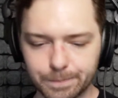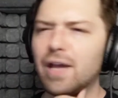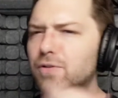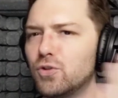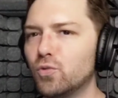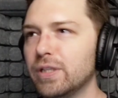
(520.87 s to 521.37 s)
I
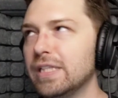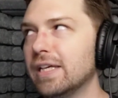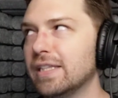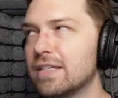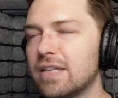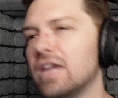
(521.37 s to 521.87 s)
also really
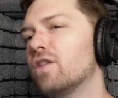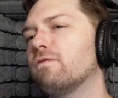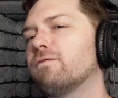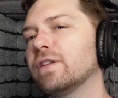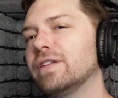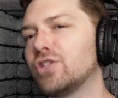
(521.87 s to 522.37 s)
like this
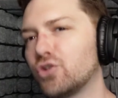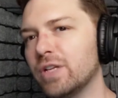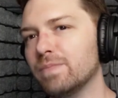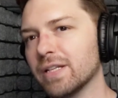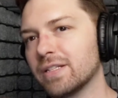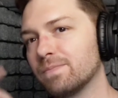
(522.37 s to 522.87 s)
eco-friendly
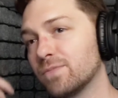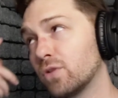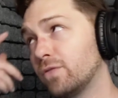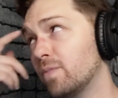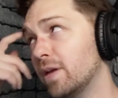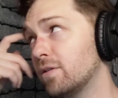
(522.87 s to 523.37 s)
treatment. So
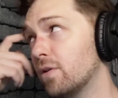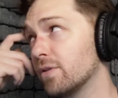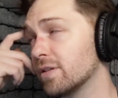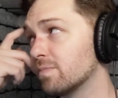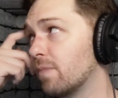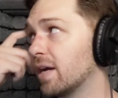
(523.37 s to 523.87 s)
if you may
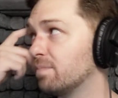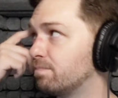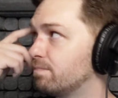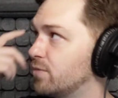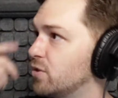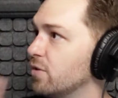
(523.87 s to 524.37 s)
notice, my
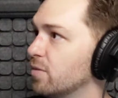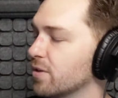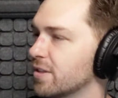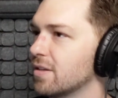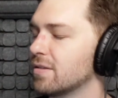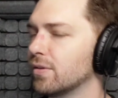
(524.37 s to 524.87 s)

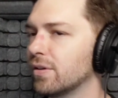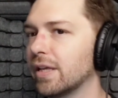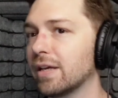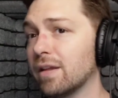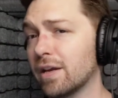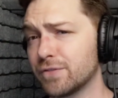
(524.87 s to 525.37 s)
StudioBricks doesn't look
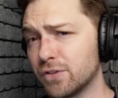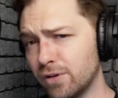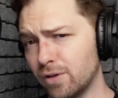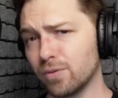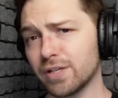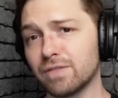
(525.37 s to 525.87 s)
like a lot of
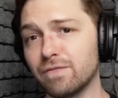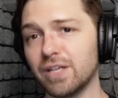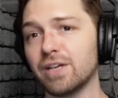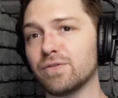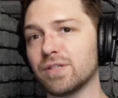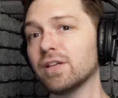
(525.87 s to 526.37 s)
StudioBricks
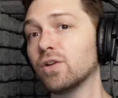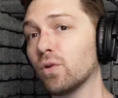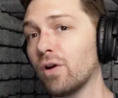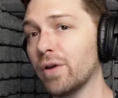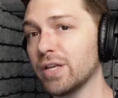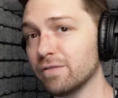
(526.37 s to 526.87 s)
videos that you're
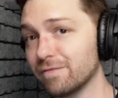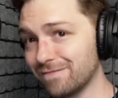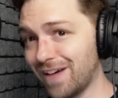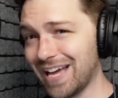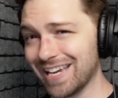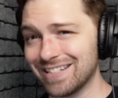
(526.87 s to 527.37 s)
going to
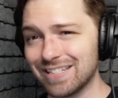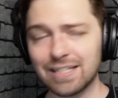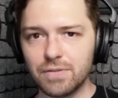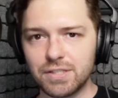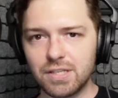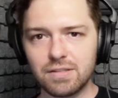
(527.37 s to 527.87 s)
find.
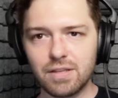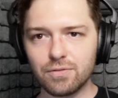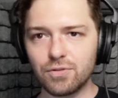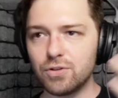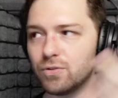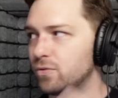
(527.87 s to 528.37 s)
This is their
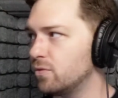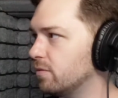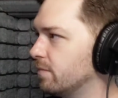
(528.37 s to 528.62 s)
new